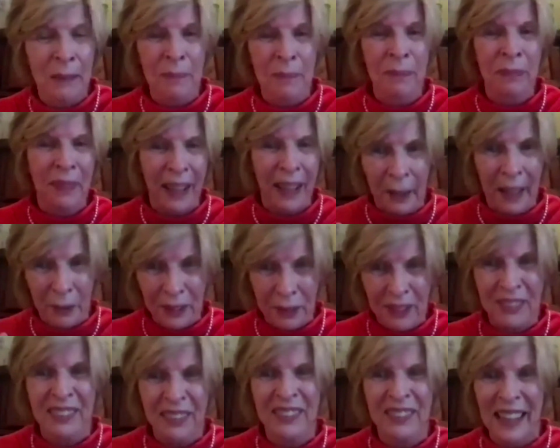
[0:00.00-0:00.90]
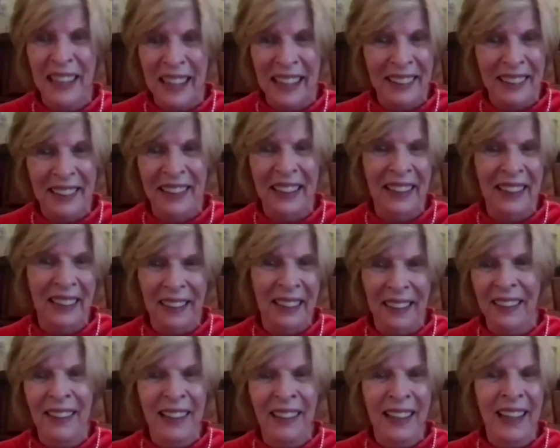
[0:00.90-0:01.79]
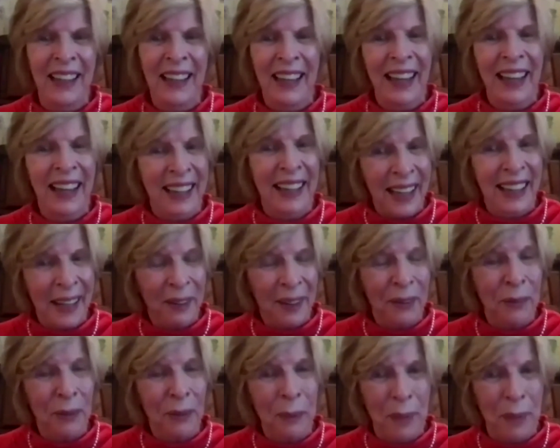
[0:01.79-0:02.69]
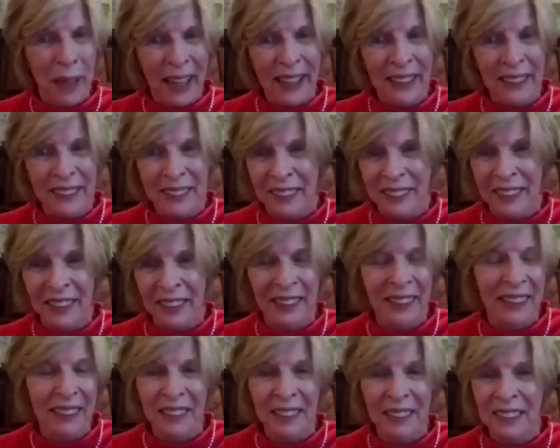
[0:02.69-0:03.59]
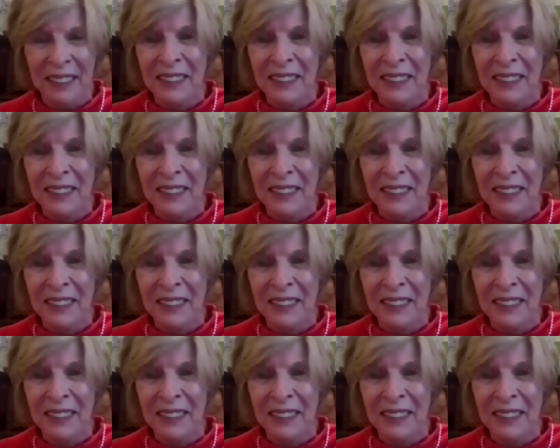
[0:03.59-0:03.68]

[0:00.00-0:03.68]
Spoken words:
how to stand there, and how to imagine the